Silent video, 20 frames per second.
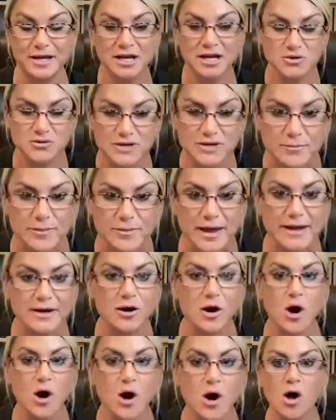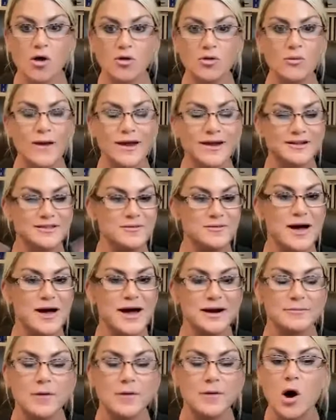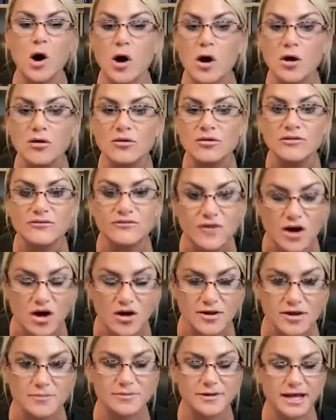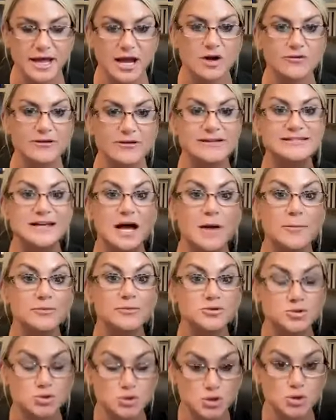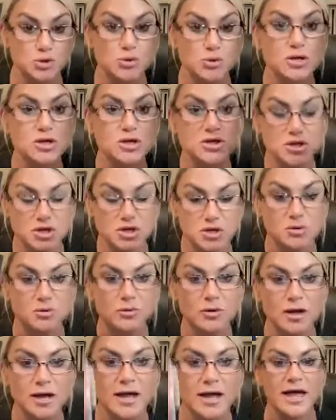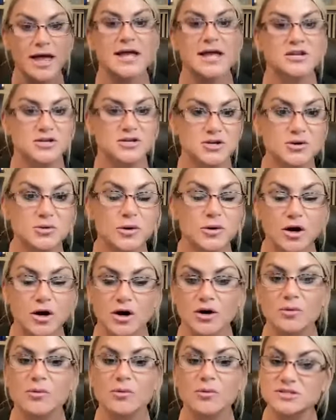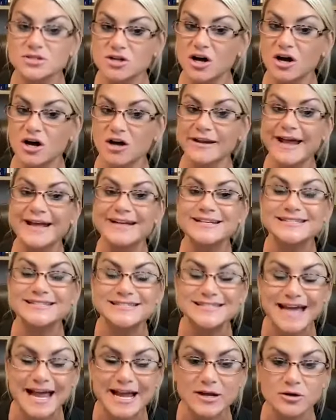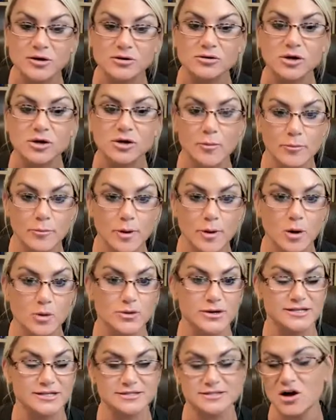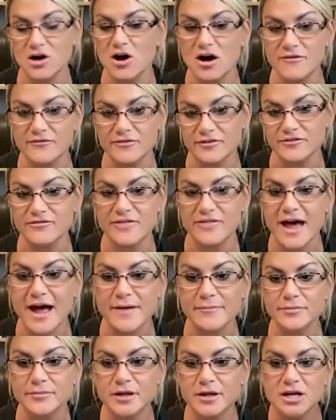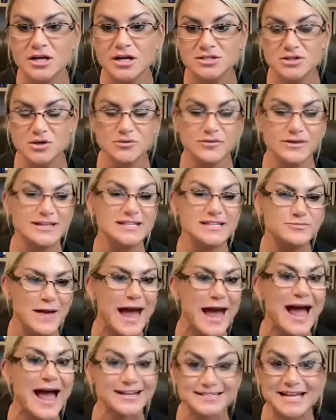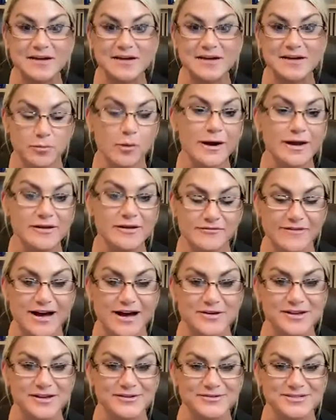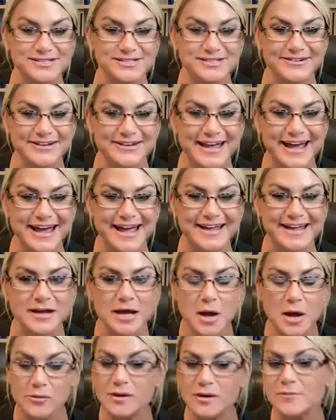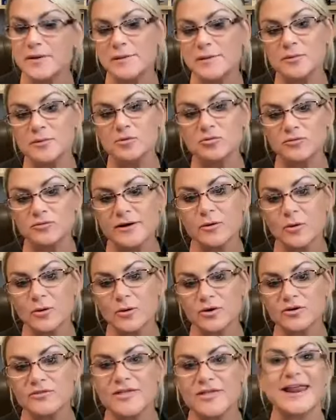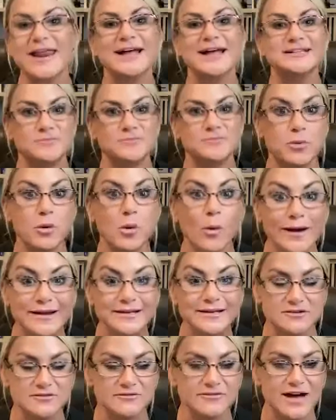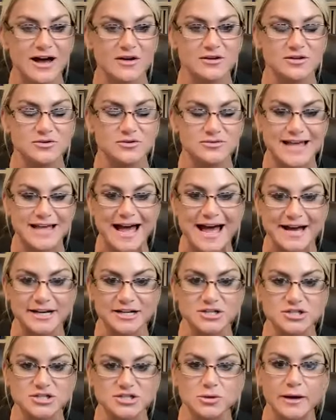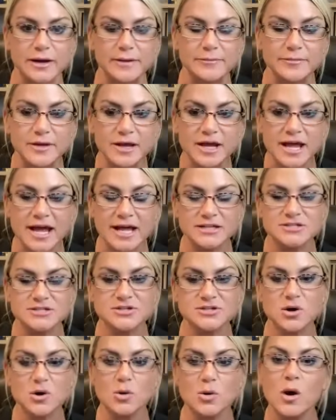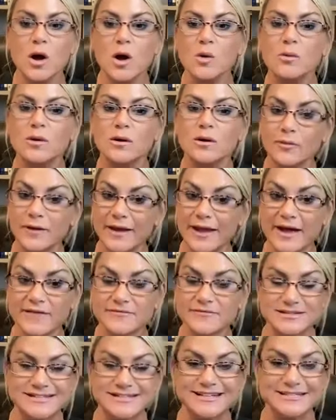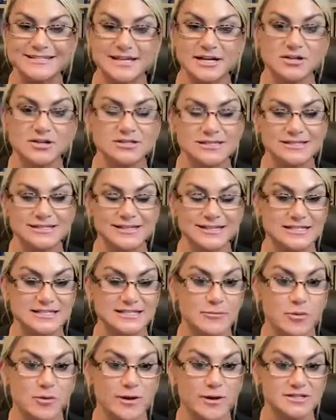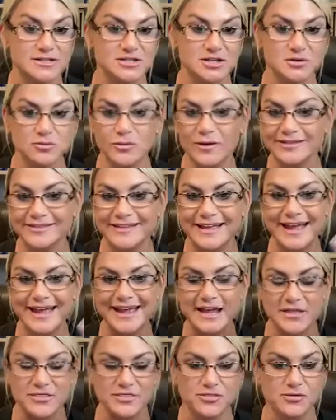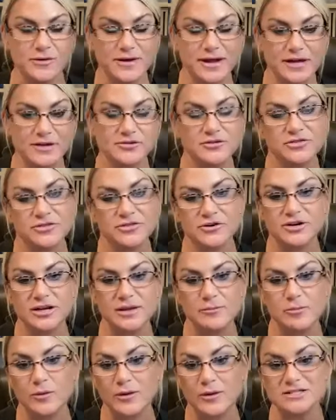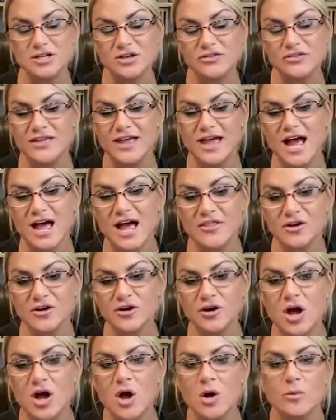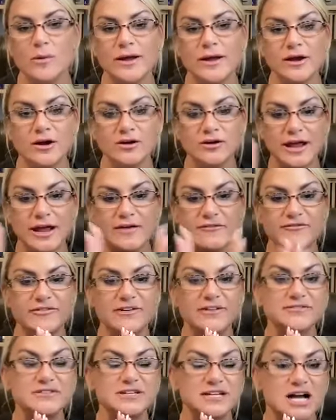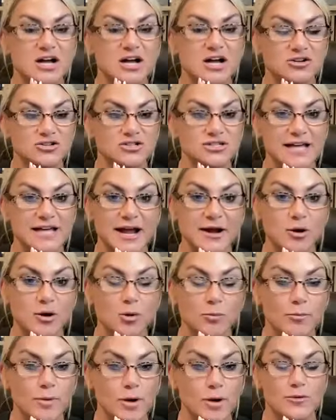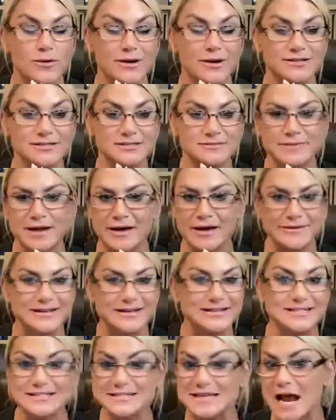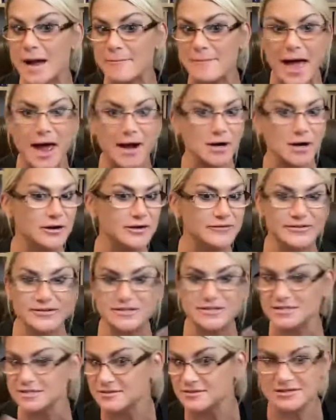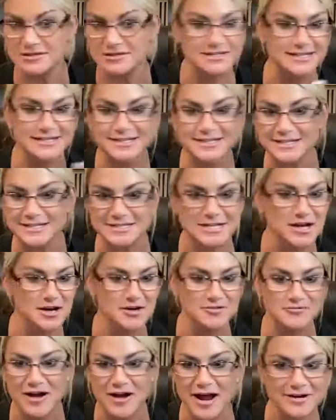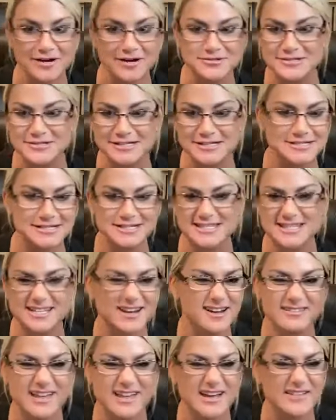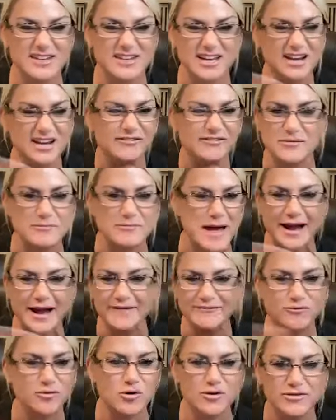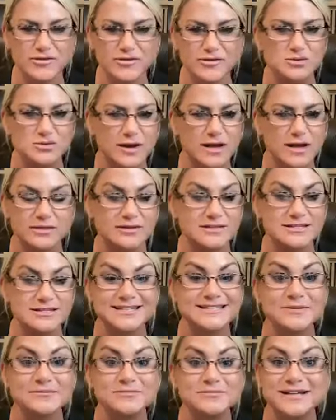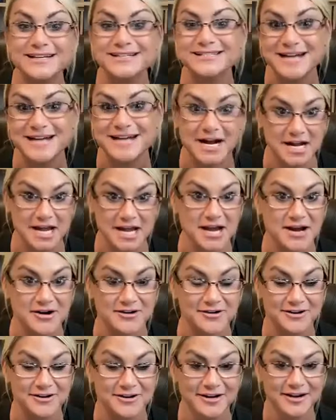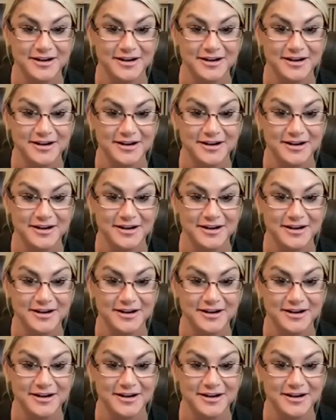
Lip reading: You get paid all the way to the bottom. All the volume carries up to you, and you earn what's called a cycle bonus off of that. So these packs have point values, okay? When people reorder, that has point values added to it. And so when we have 660 points on one leg and 330 points on the other, we earn a $50 cycle bonus. Now, it does not matter if it's 660 on right or 660 on left. It can flip back and forth each week. The system does not care.